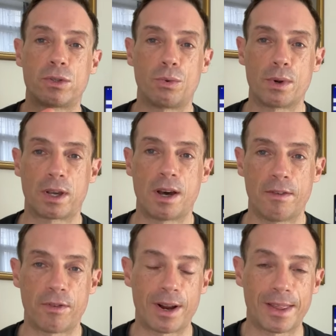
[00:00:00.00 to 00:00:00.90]
to
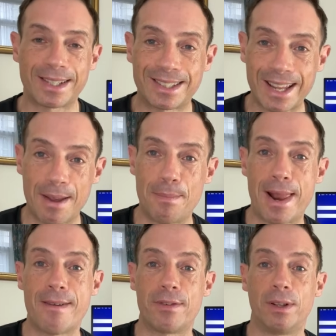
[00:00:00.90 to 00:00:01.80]
recover at the same
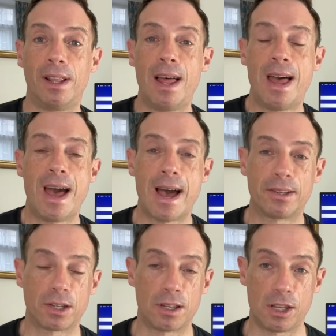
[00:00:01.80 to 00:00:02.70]
level
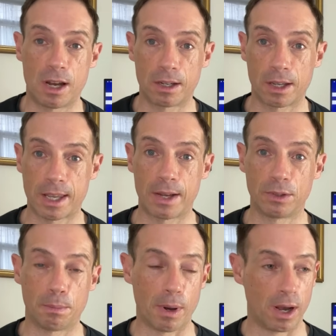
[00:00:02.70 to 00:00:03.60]
as our younger
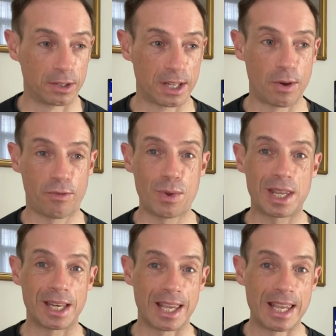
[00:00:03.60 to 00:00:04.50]
counterparts. Now, if we
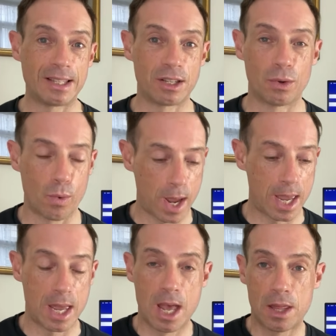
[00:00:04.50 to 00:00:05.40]
can eat in a
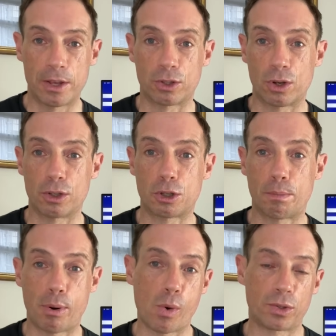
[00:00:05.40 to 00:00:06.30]
way that's going to
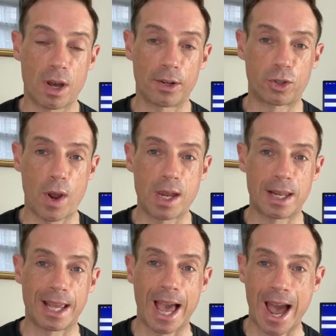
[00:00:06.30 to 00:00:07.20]
support our
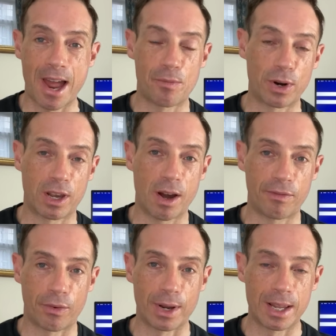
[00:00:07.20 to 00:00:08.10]
training and
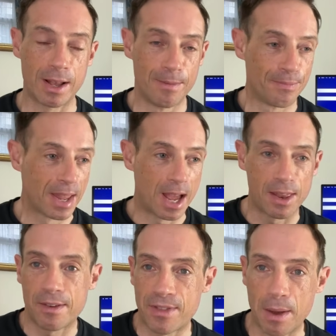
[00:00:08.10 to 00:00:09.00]
recovery,
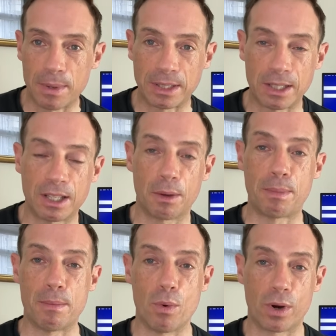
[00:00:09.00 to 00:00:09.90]
and if that means eating a
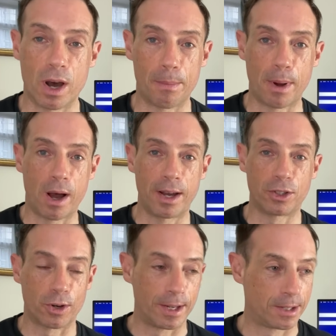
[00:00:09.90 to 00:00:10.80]
bit more
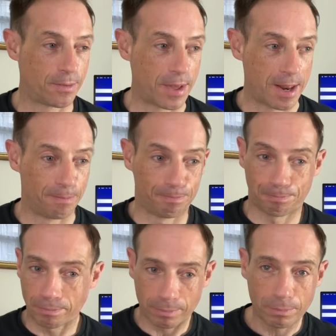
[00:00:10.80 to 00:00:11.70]
carbohydrate,
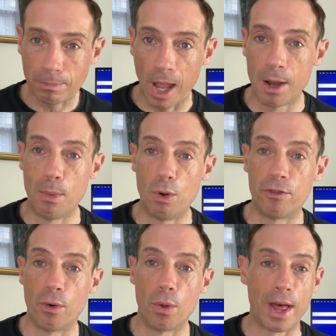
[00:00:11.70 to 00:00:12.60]
then I'm all
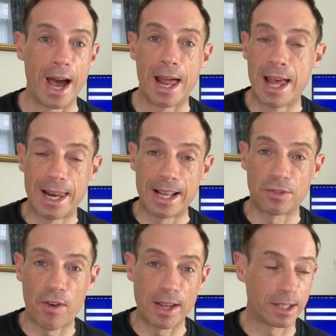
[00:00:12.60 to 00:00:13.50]
for that. Let's
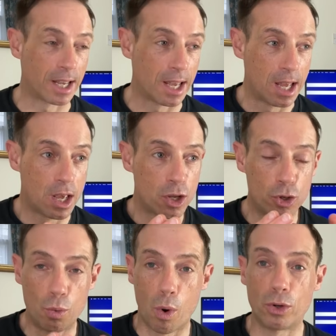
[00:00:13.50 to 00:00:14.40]
face it,
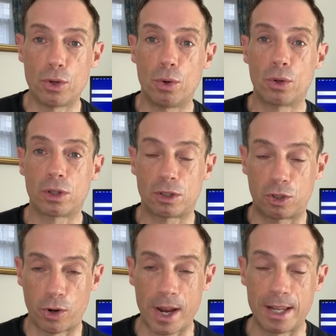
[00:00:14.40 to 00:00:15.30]
you want your
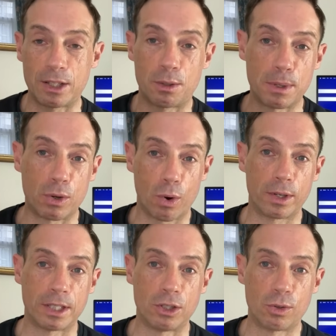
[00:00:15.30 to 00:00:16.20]
training to be
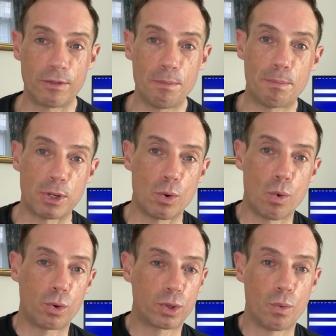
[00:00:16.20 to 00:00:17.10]
quality driven, but you
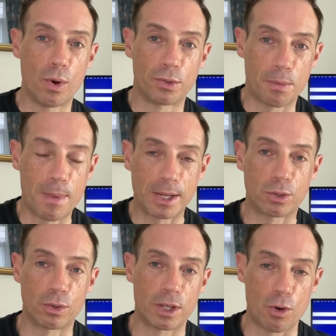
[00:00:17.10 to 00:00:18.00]
also want to make
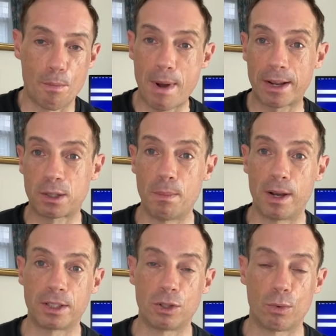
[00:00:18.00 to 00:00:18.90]
sure that you're
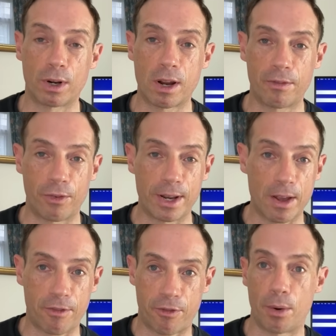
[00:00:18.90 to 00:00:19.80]
maximizing your
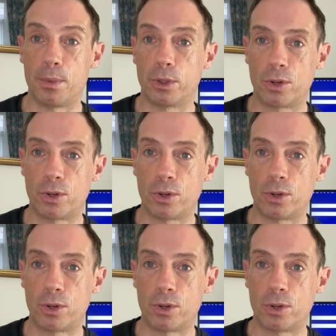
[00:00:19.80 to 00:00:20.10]
recovery from your